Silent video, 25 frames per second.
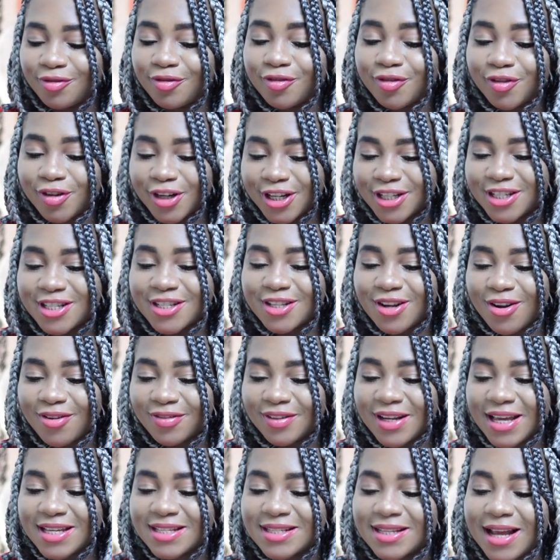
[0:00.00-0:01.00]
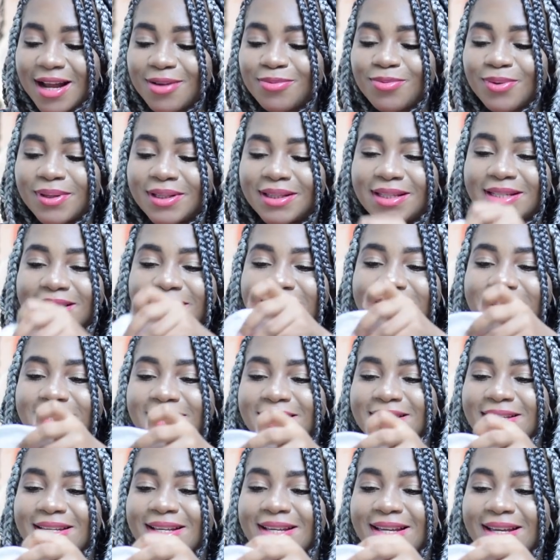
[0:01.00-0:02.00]
First off, let's start with
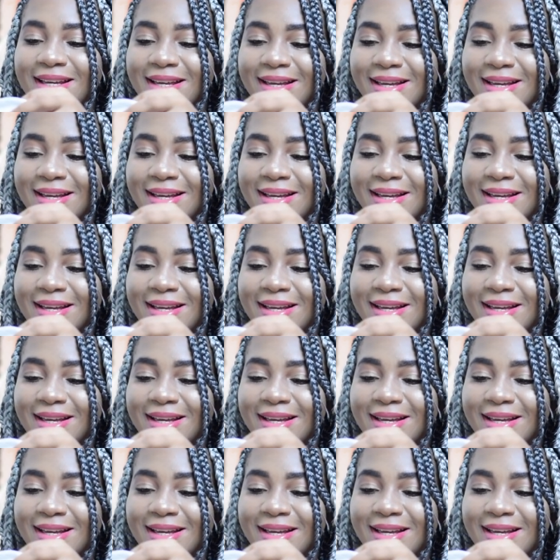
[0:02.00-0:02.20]
this